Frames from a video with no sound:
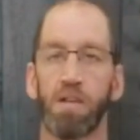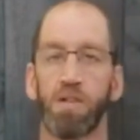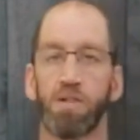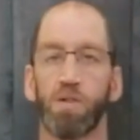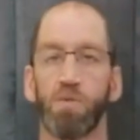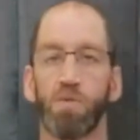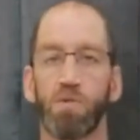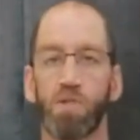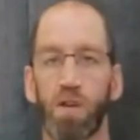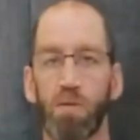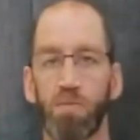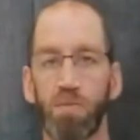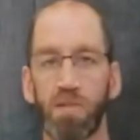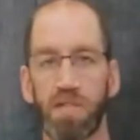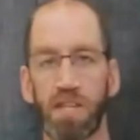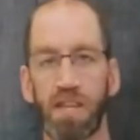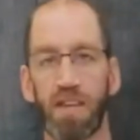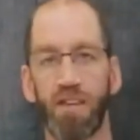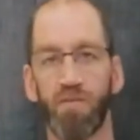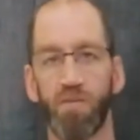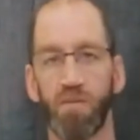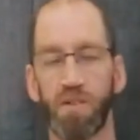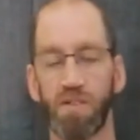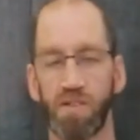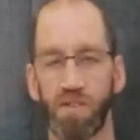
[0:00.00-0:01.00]
So it's almost
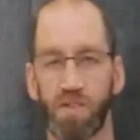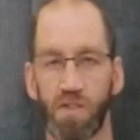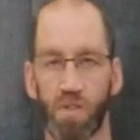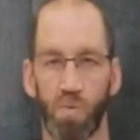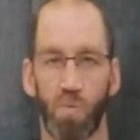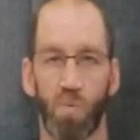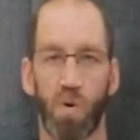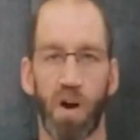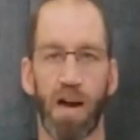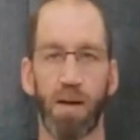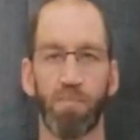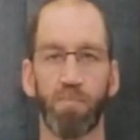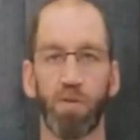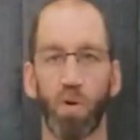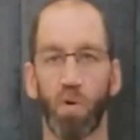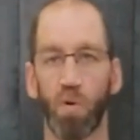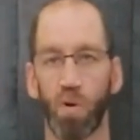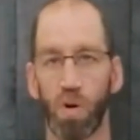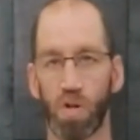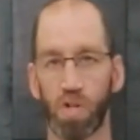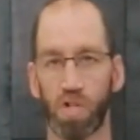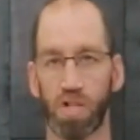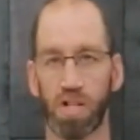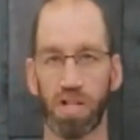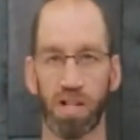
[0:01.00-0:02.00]
like we swapped
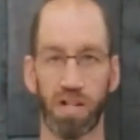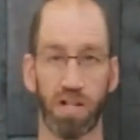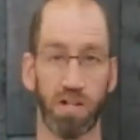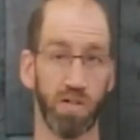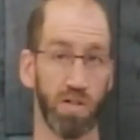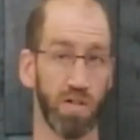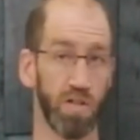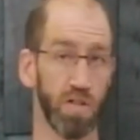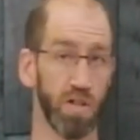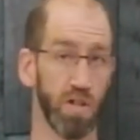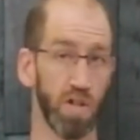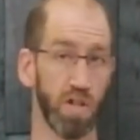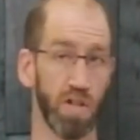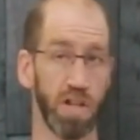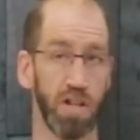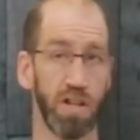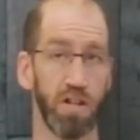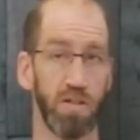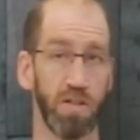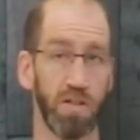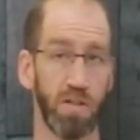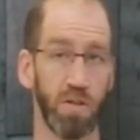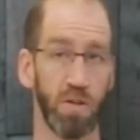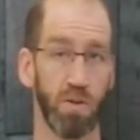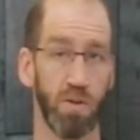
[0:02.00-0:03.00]
origin and insertion
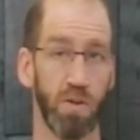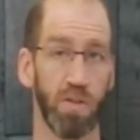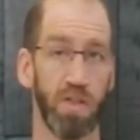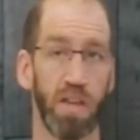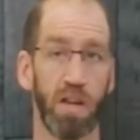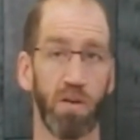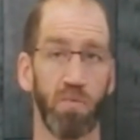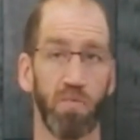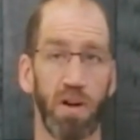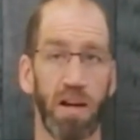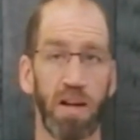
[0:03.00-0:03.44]
on this whole thing.